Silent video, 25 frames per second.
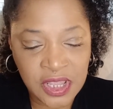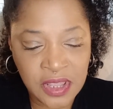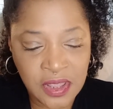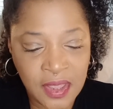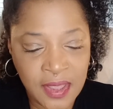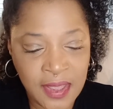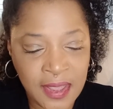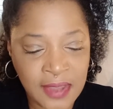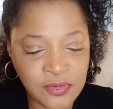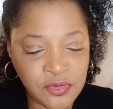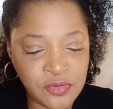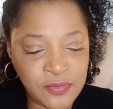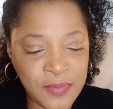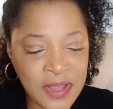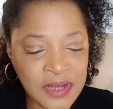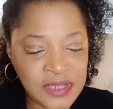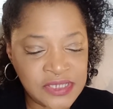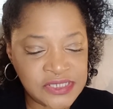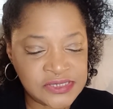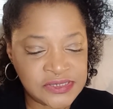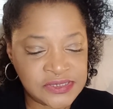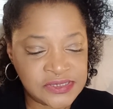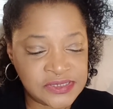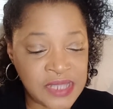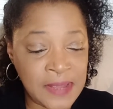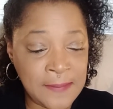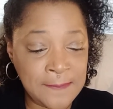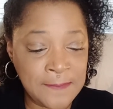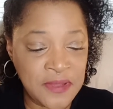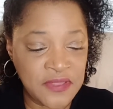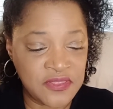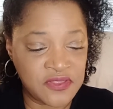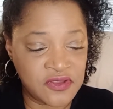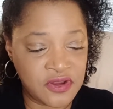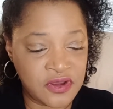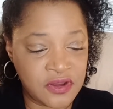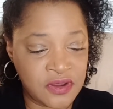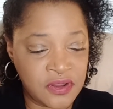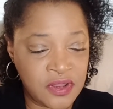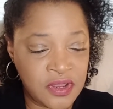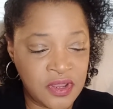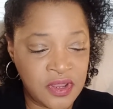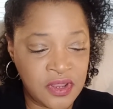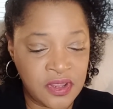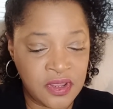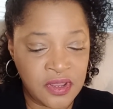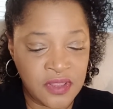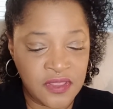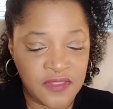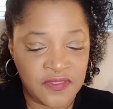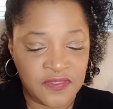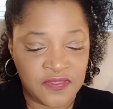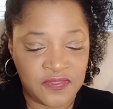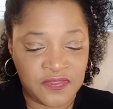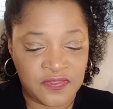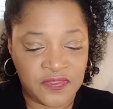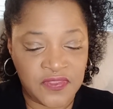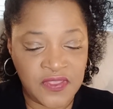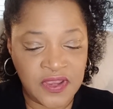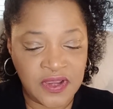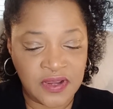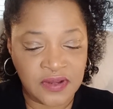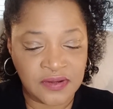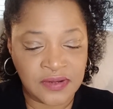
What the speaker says: And Humana's stepmother think